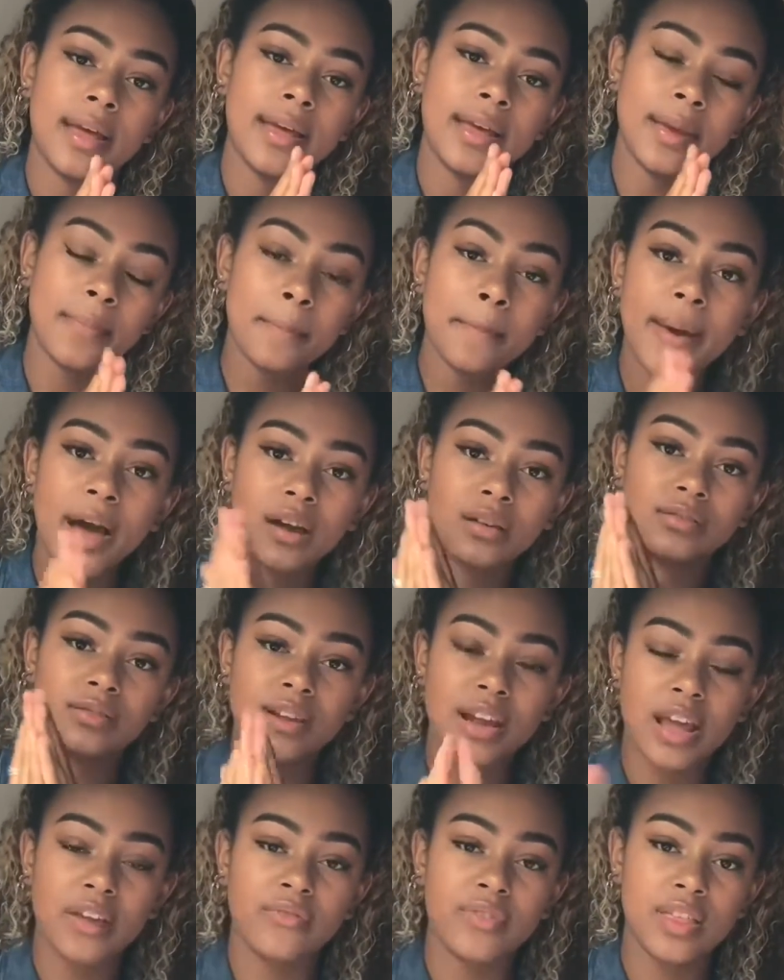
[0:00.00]
impacts
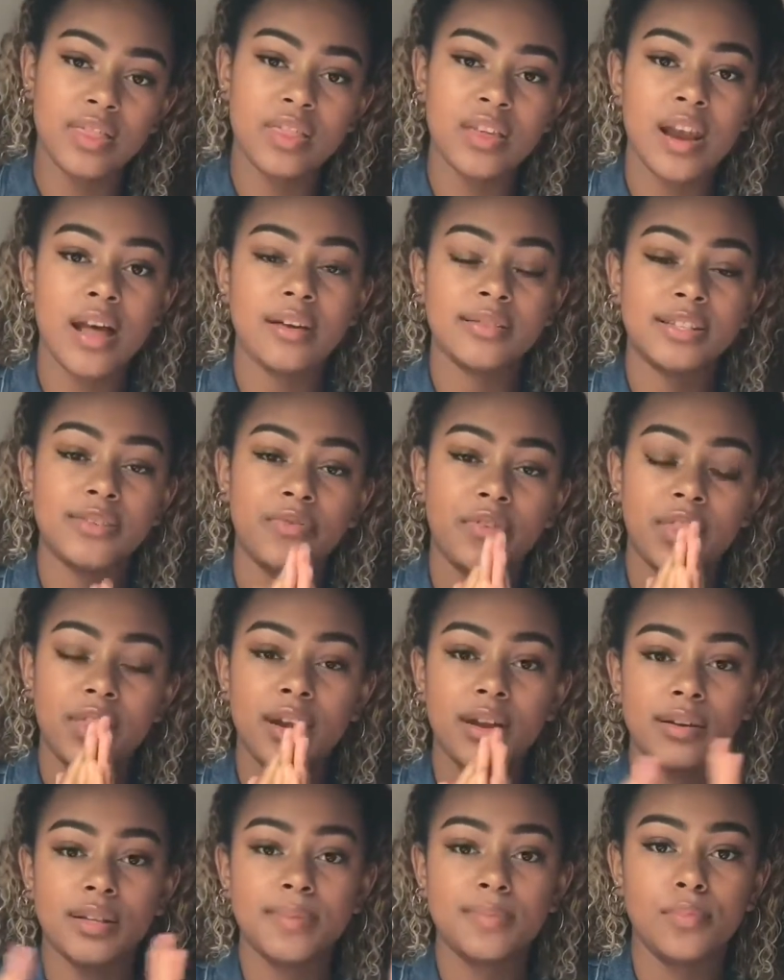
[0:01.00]
on everything
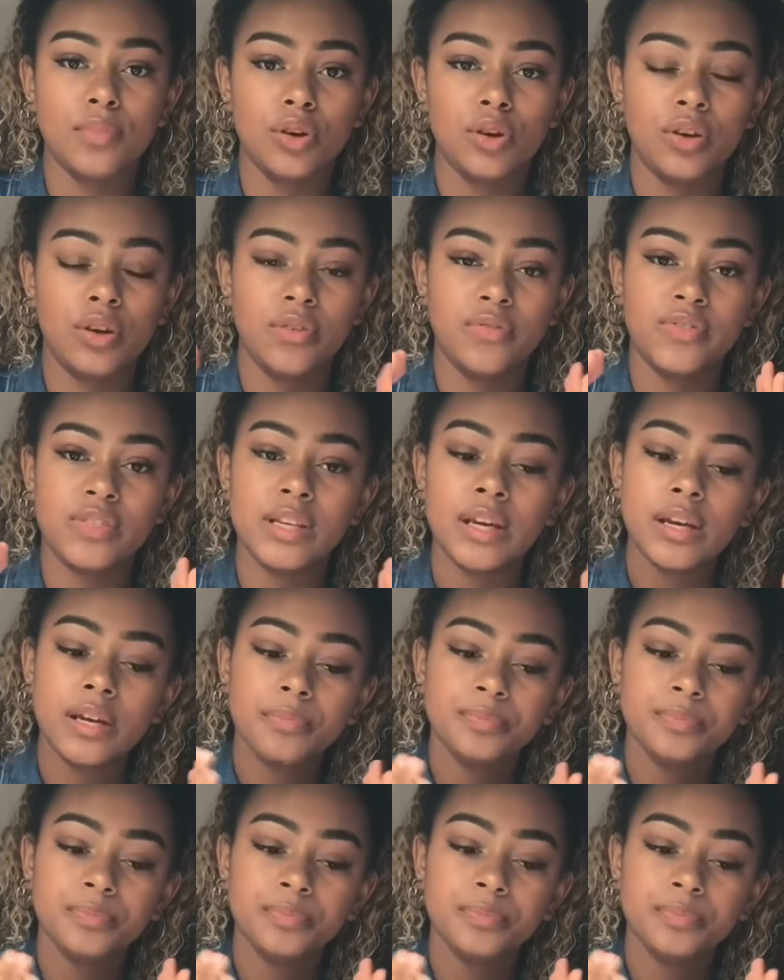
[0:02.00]
else moves,